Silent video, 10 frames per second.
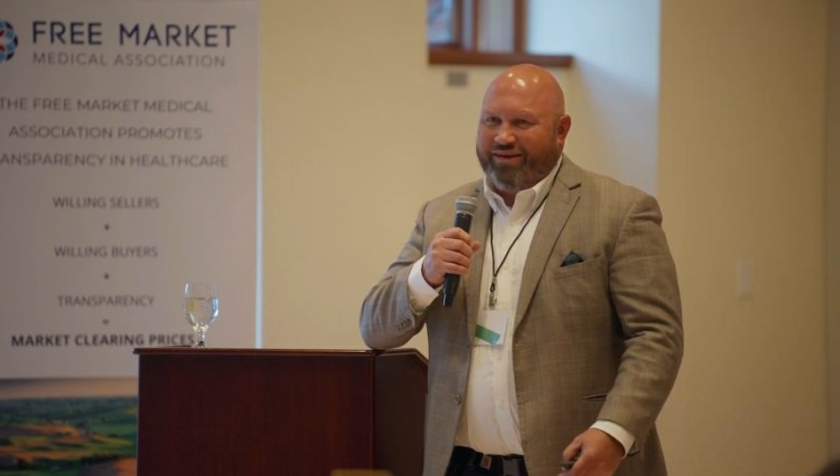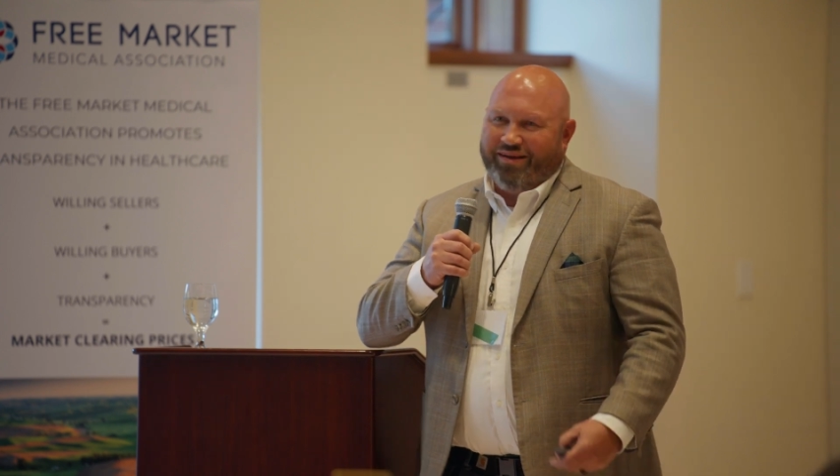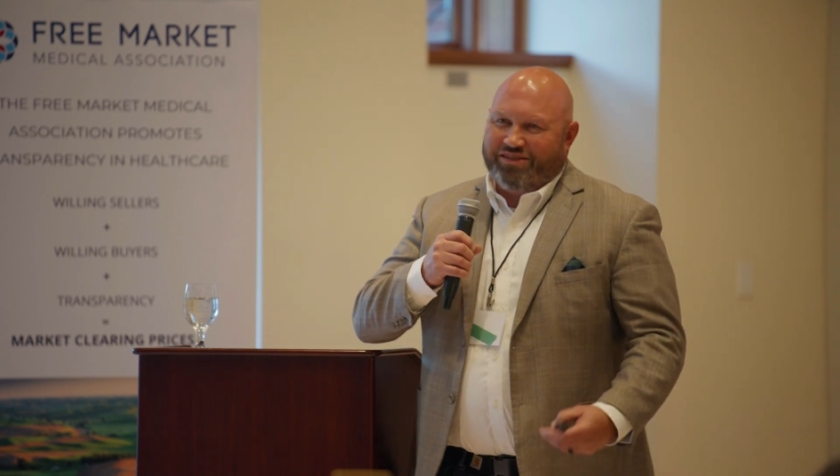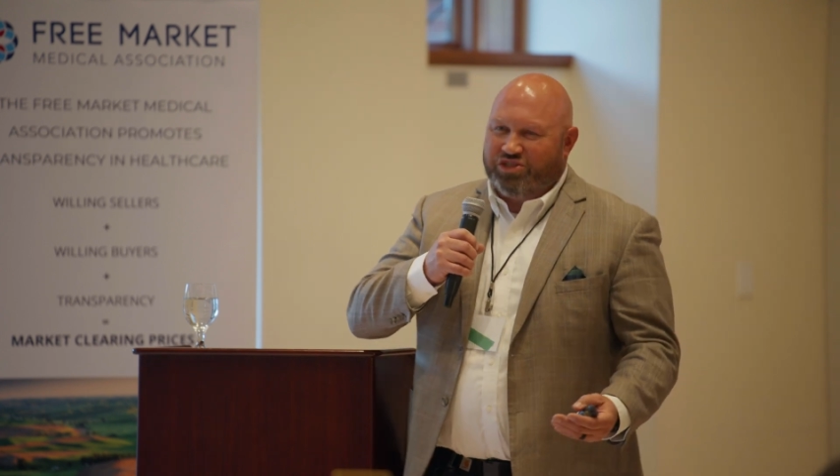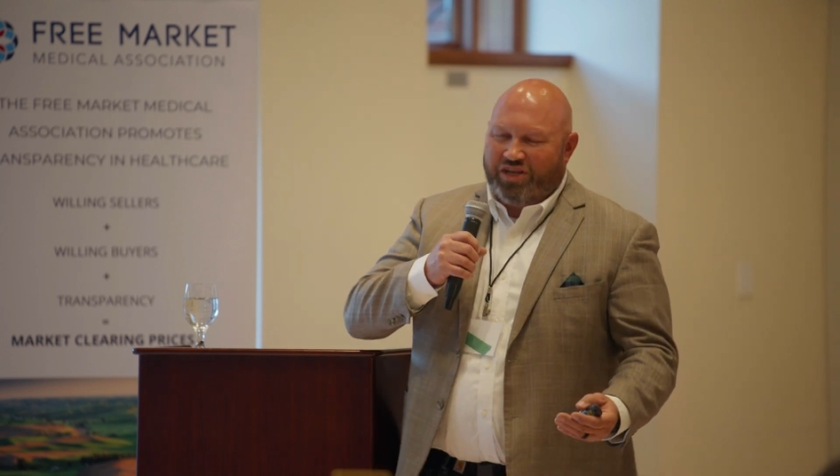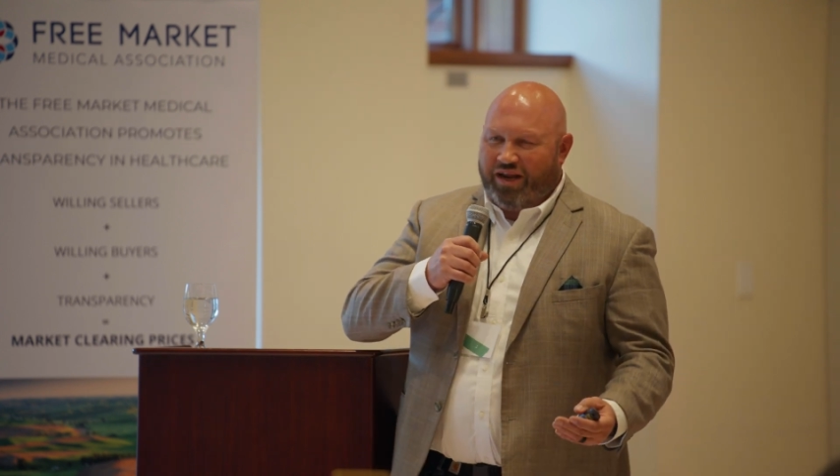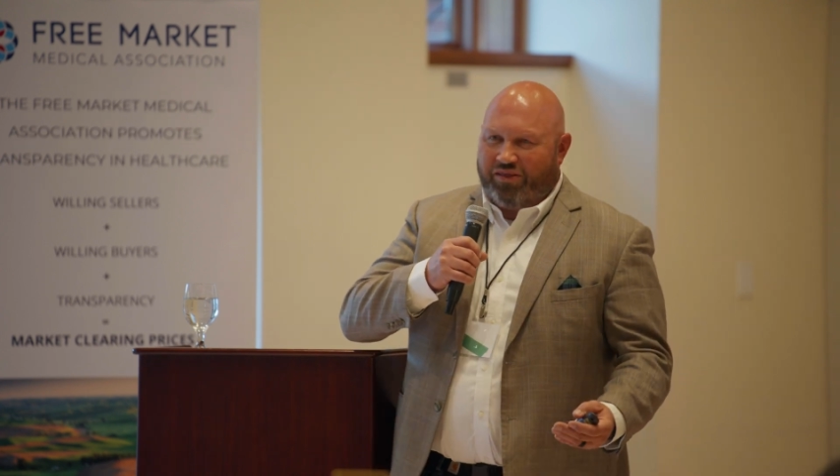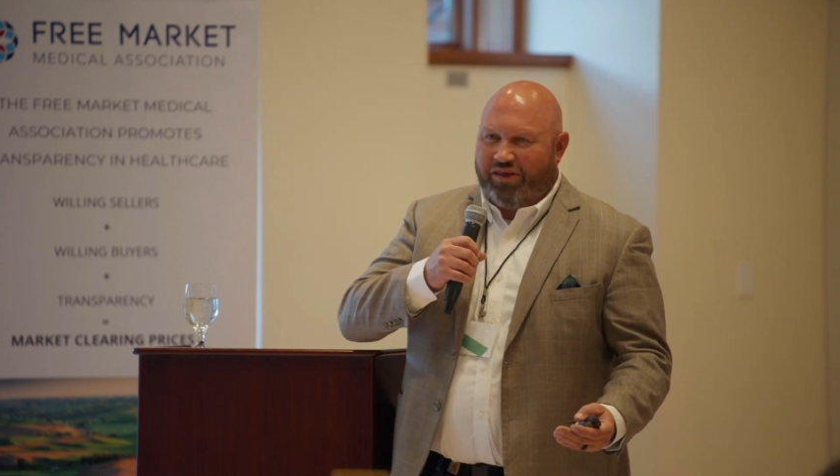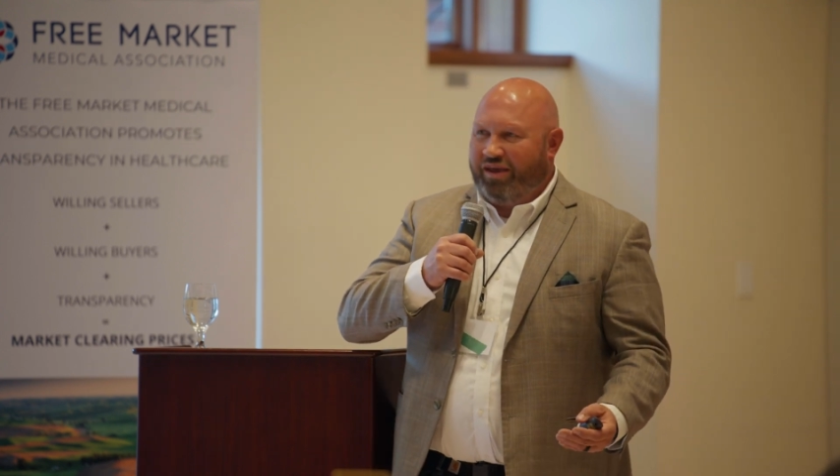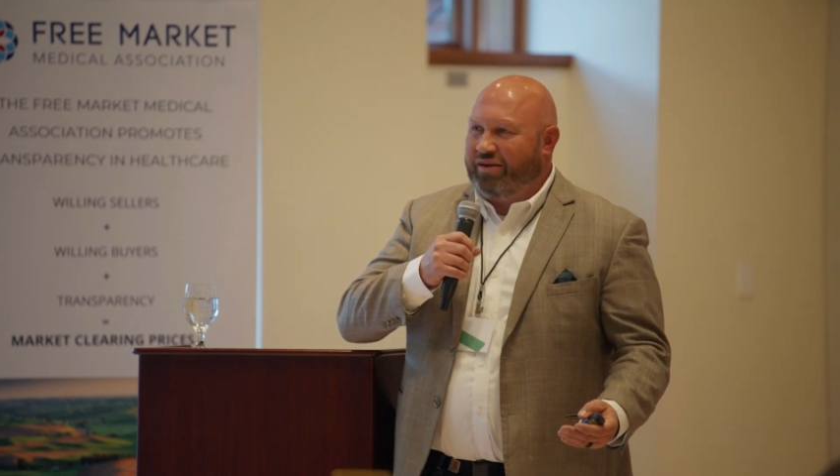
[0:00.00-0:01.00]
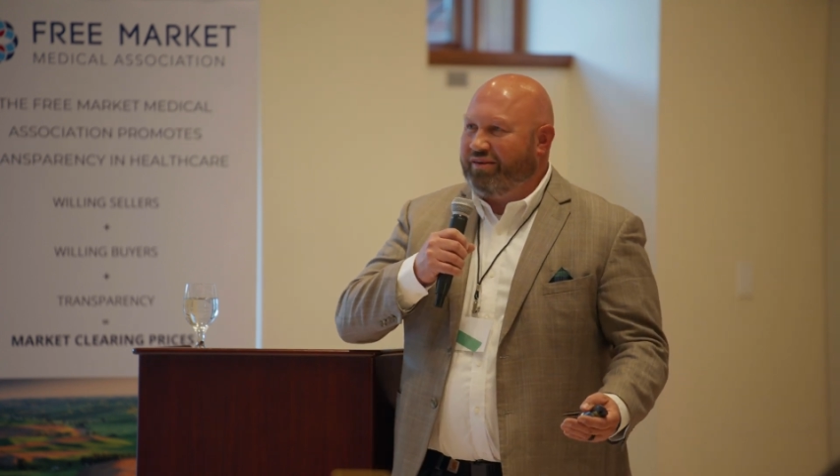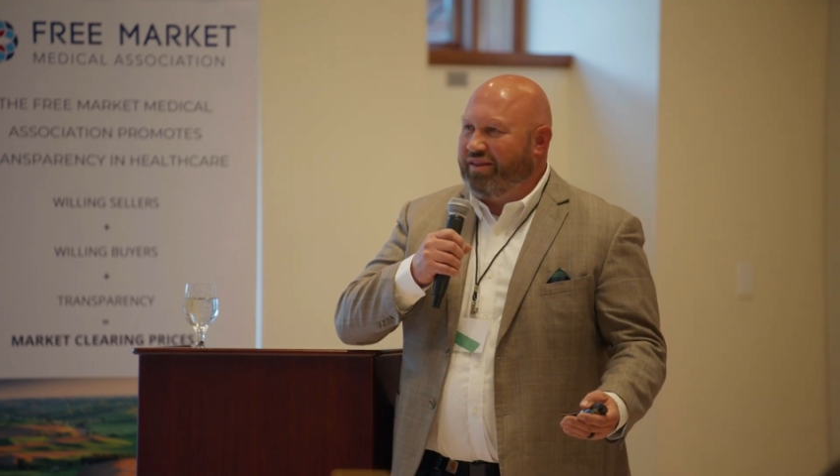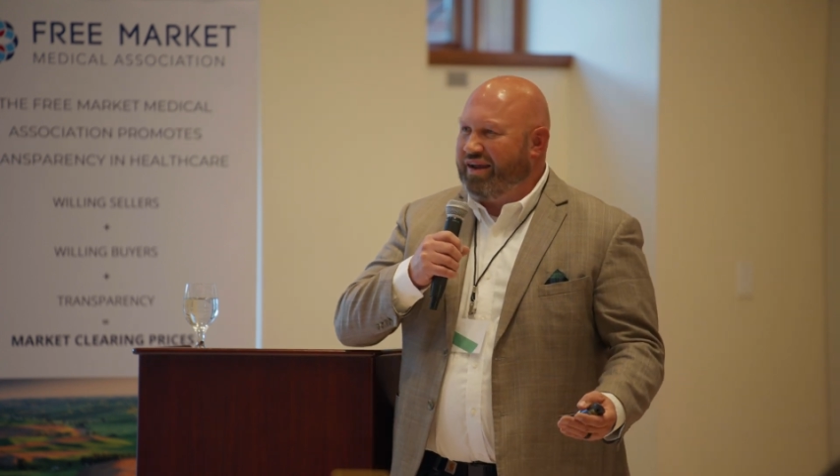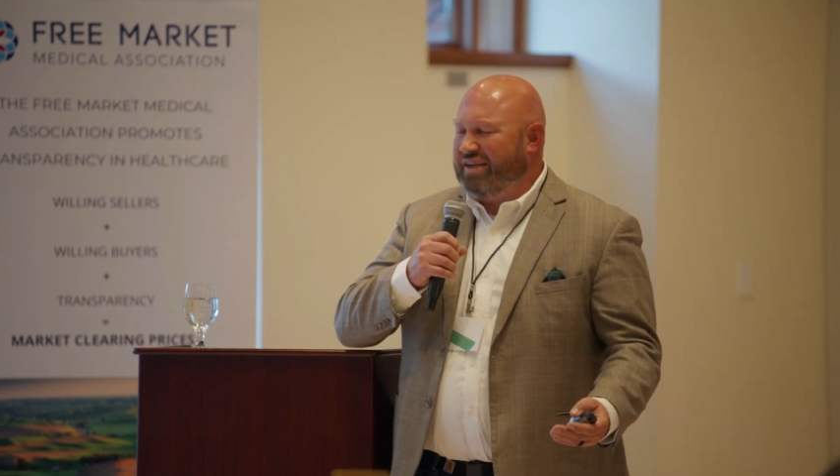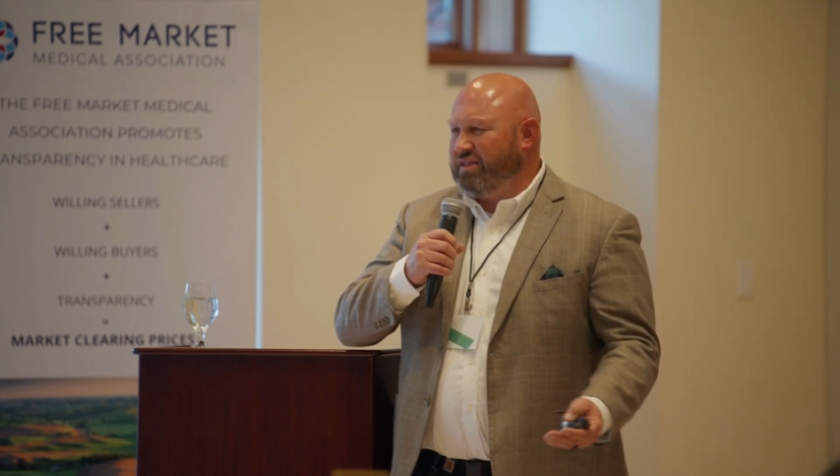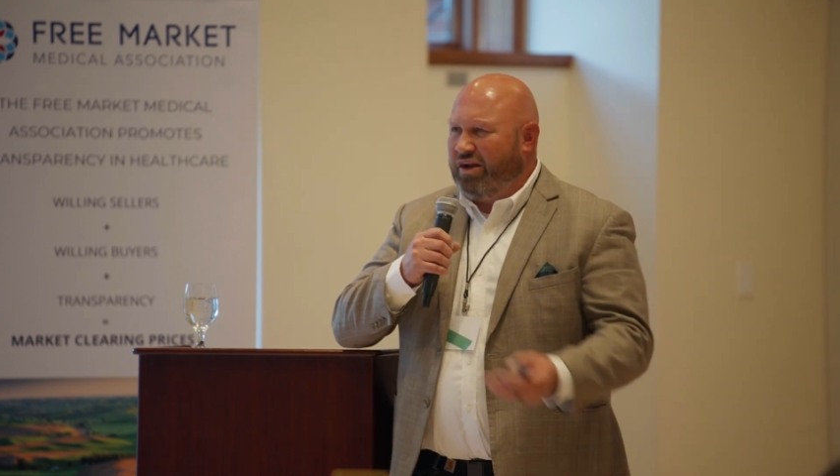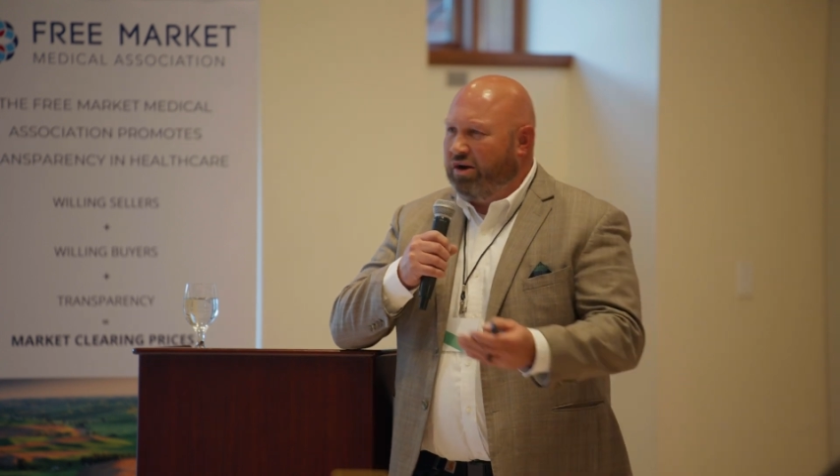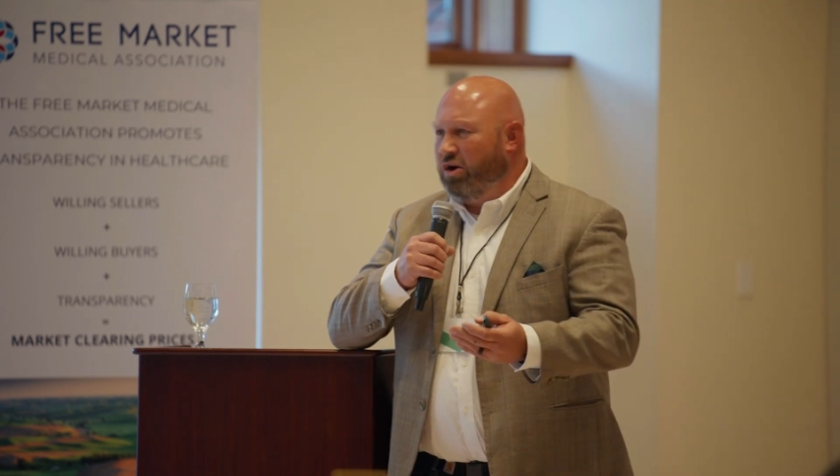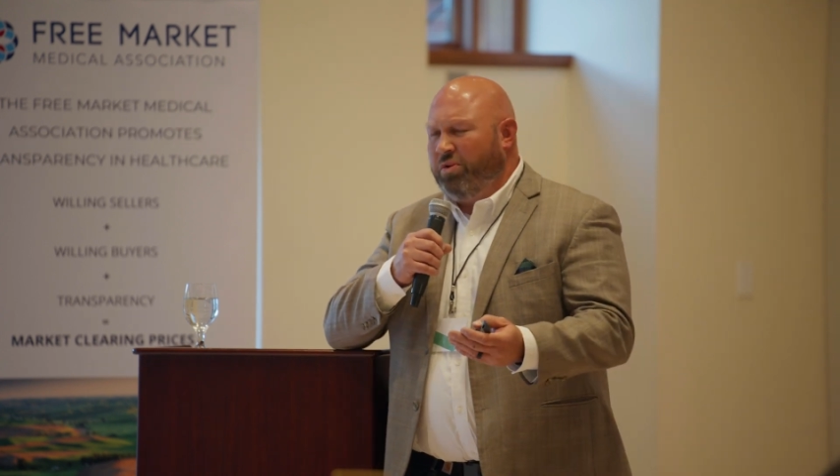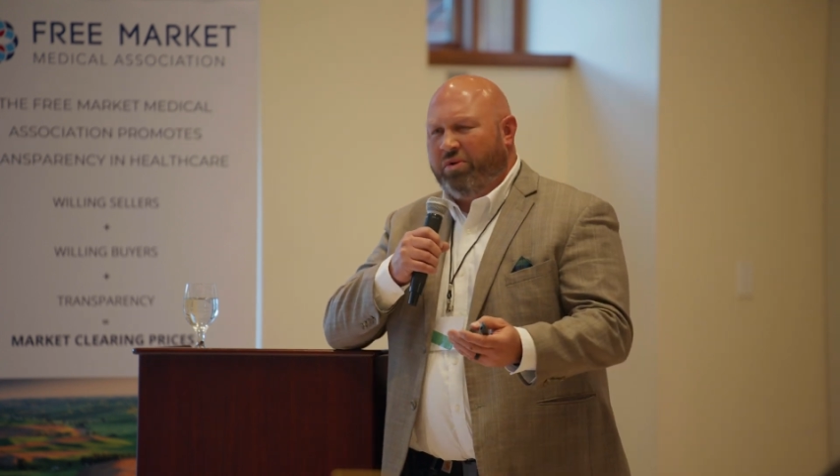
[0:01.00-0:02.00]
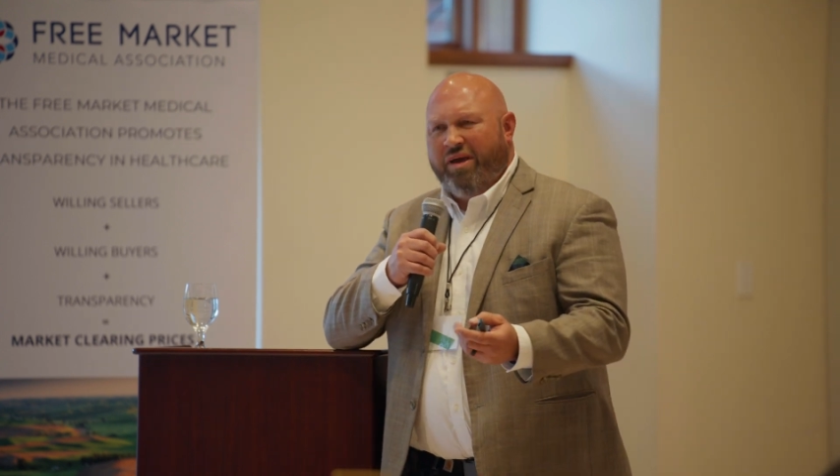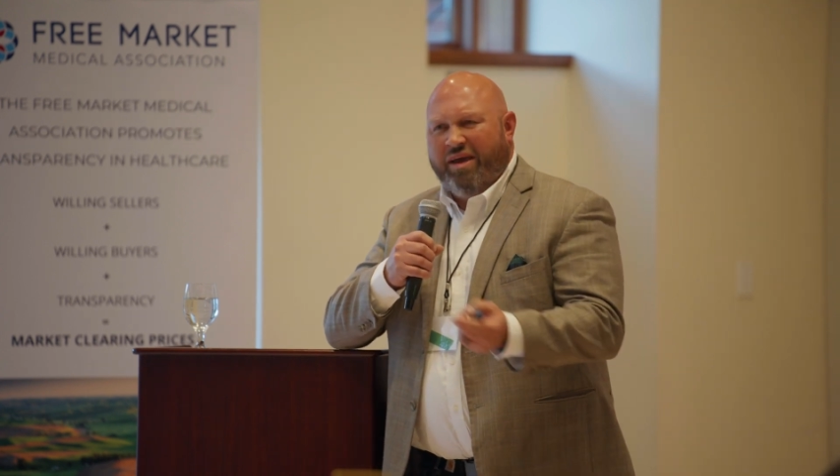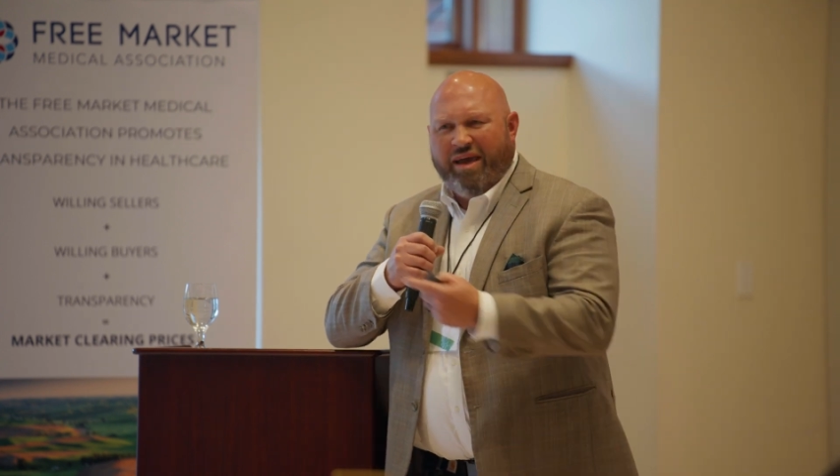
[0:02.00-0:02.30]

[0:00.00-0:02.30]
It's a genetic thing. And the guy said, "Oh,